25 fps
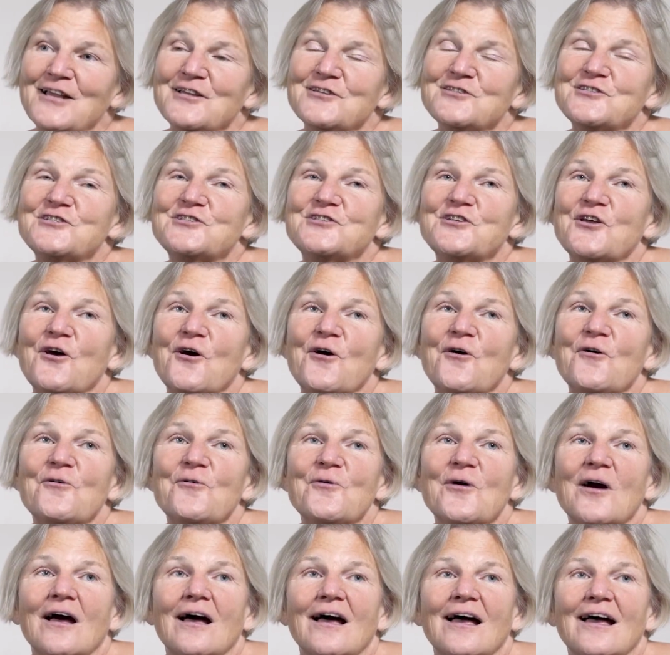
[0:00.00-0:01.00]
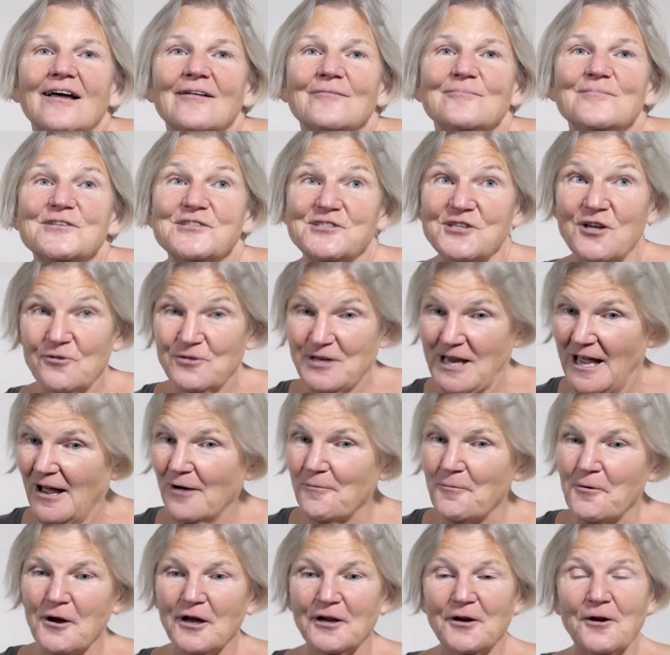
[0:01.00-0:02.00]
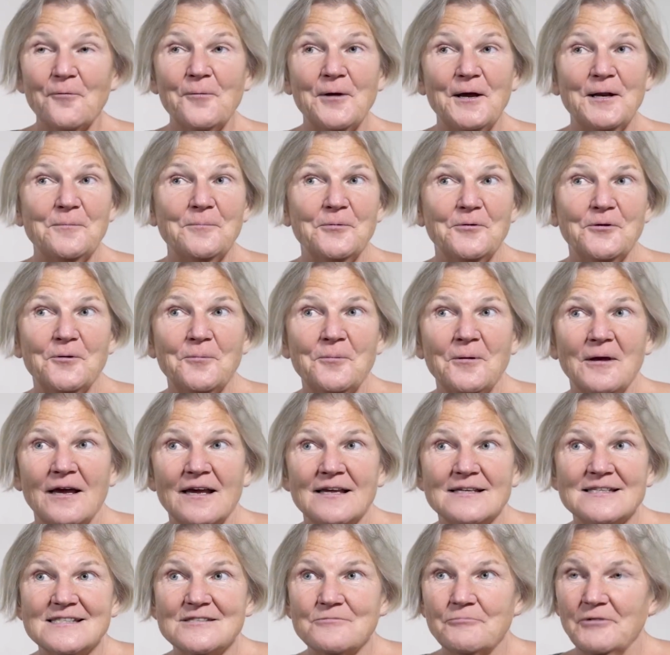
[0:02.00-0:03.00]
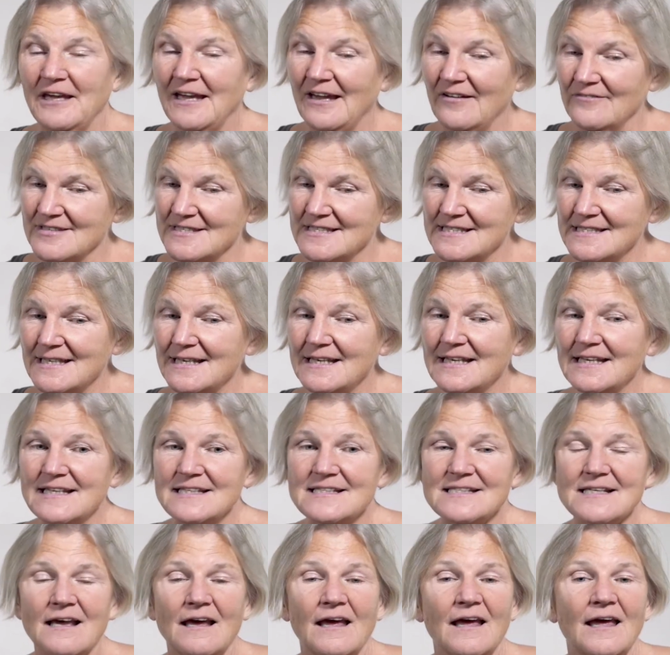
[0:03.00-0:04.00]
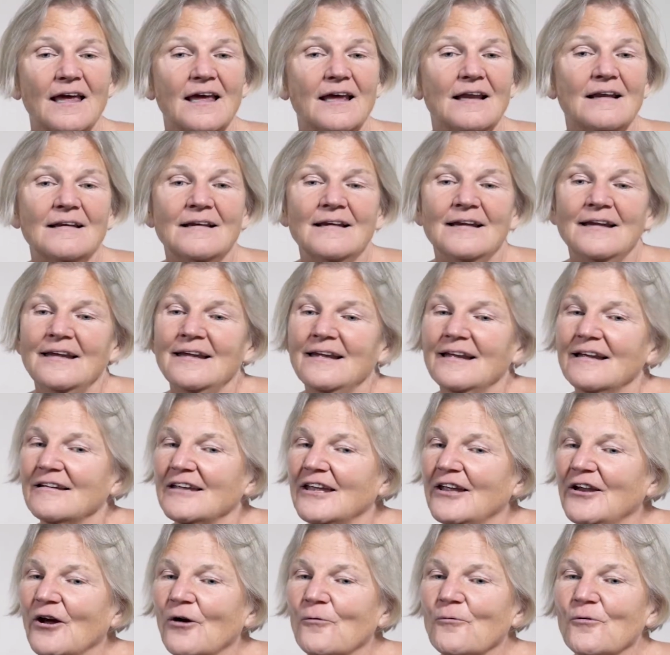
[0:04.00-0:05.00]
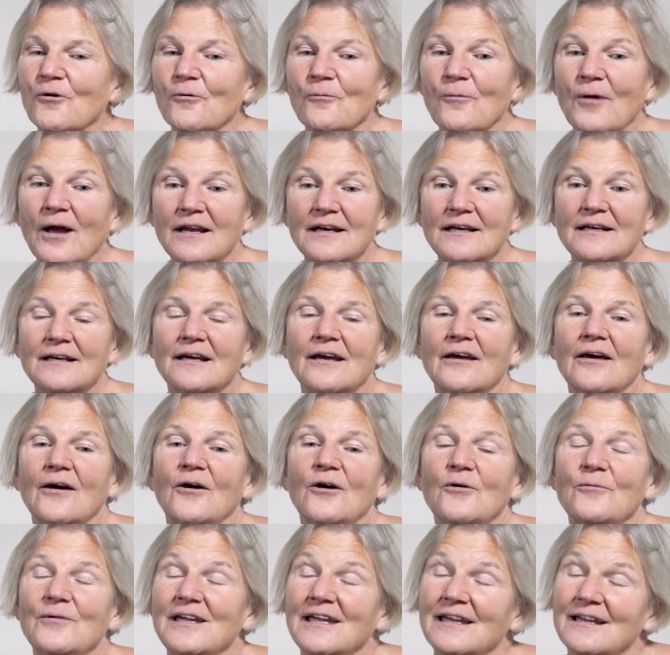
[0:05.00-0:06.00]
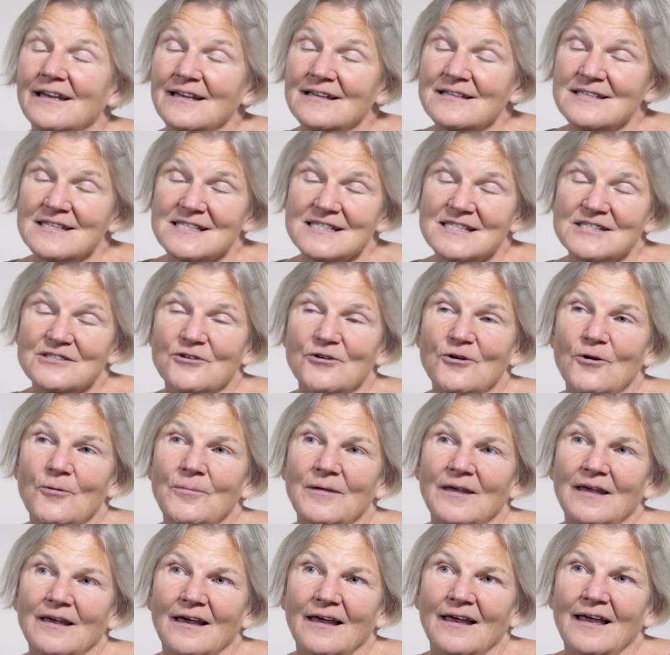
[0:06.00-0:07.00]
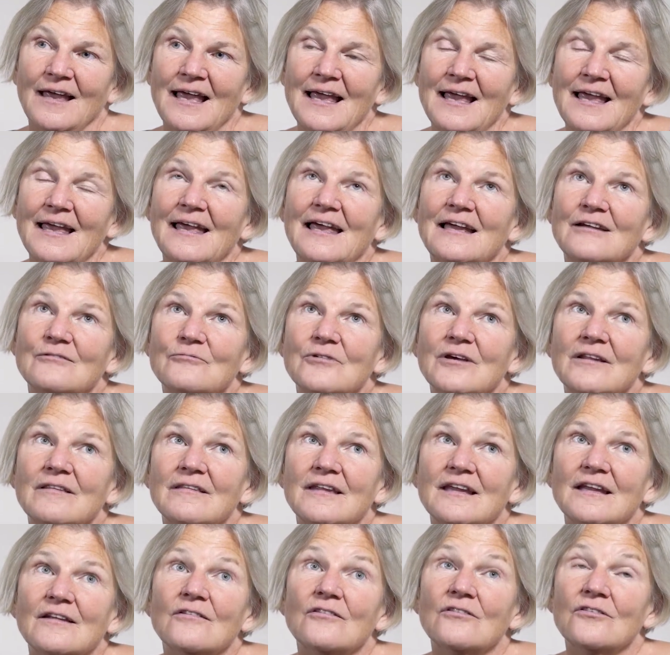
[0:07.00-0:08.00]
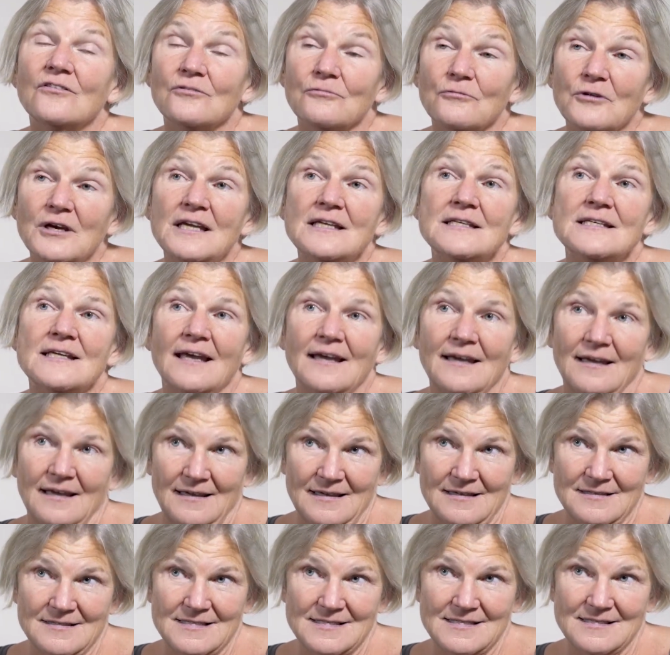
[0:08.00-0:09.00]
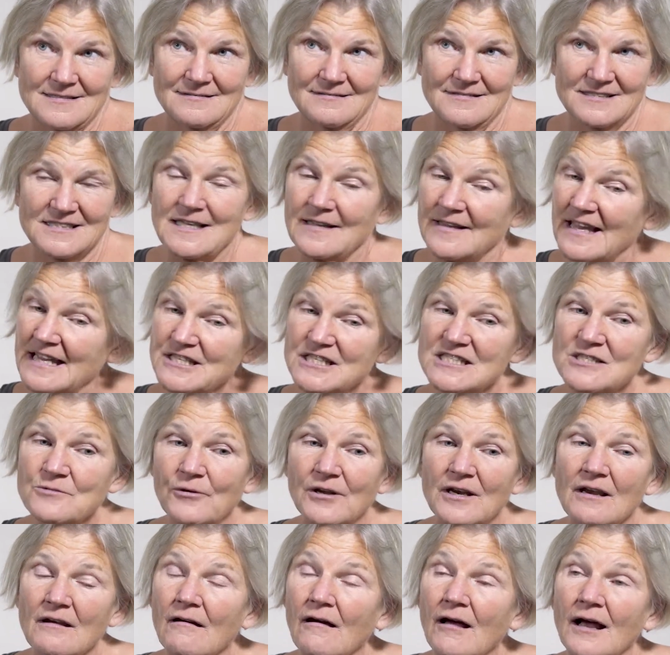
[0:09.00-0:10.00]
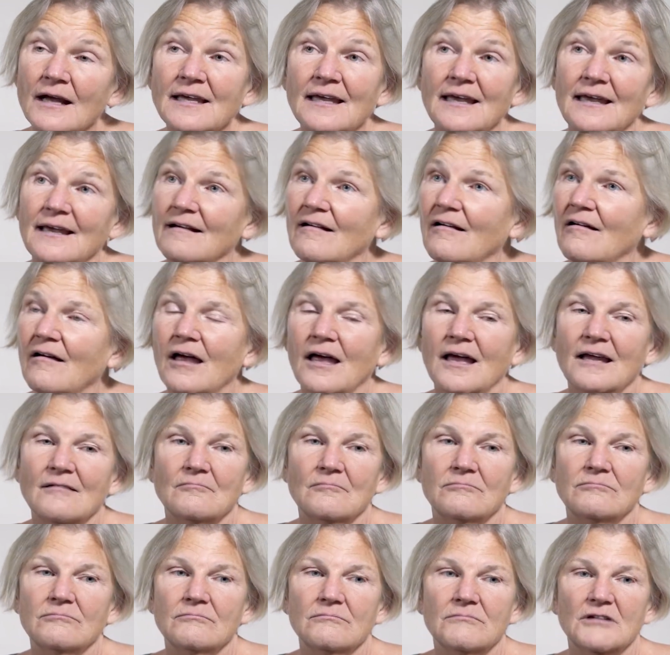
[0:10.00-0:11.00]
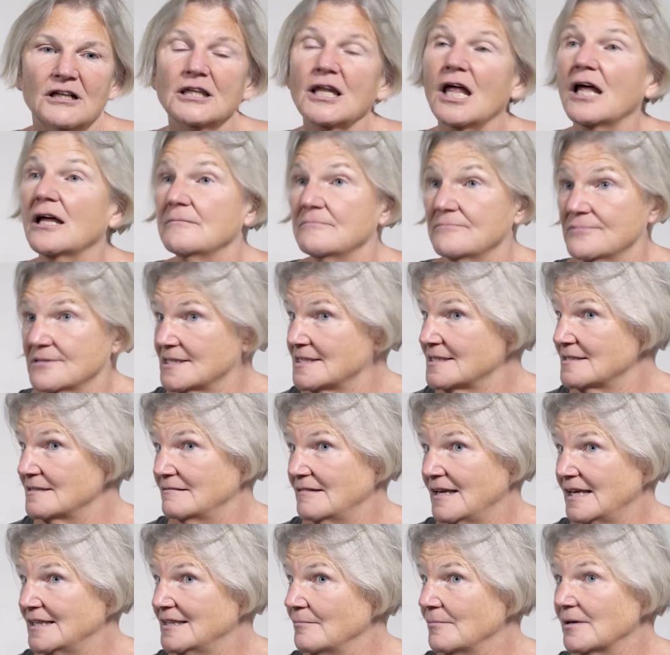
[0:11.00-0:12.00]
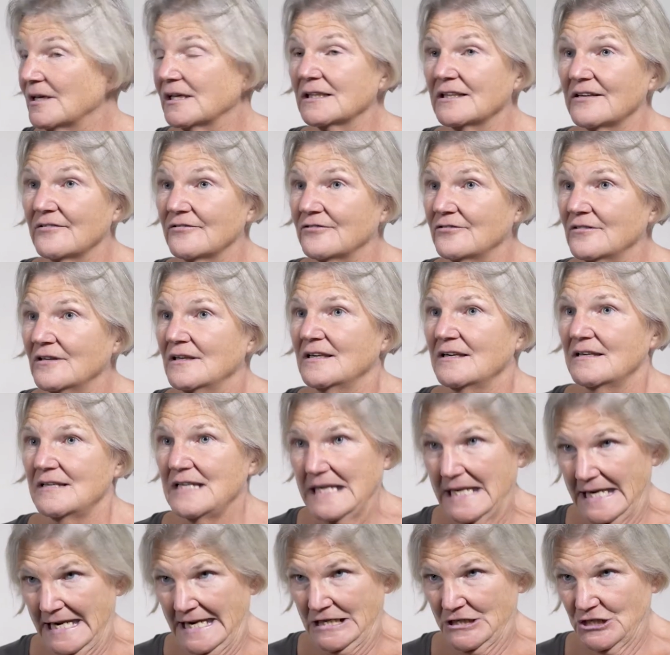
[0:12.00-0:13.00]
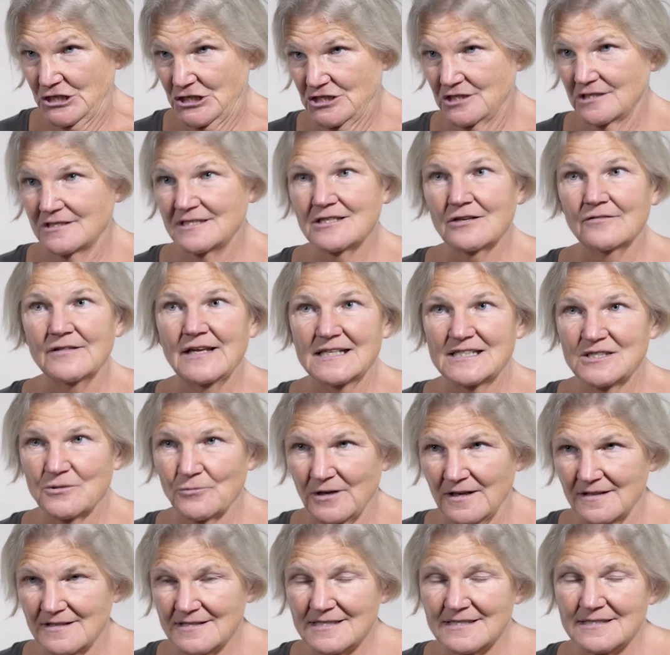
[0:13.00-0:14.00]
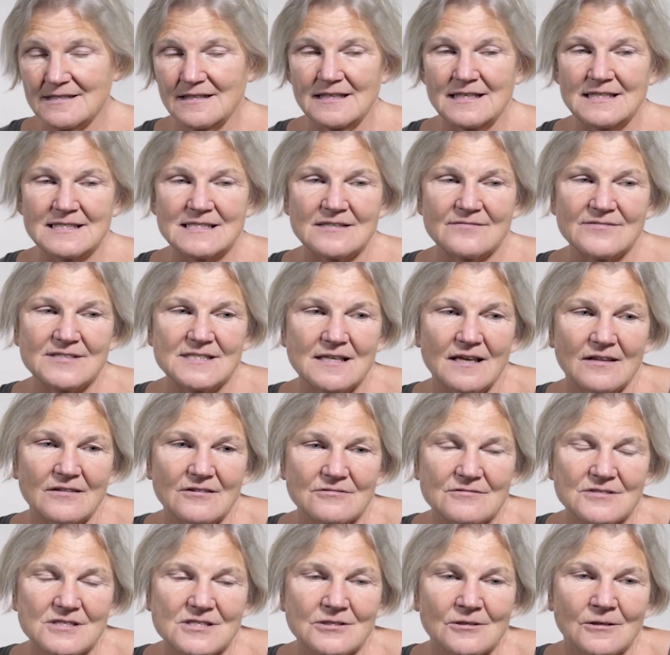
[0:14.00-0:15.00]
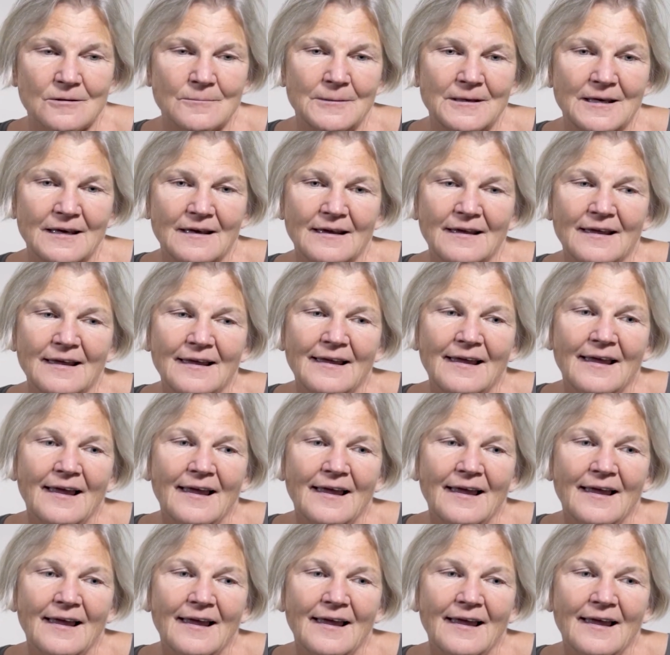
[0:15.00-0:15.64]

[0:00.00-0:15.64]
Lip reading: So now we're on our way to Budapest. We have the CDs cut. We're ready to go. We get into Serbia, and within 3 days, so they just went knocking on clubs in the middle of Niš. So that's one of the cities of southern Serbia.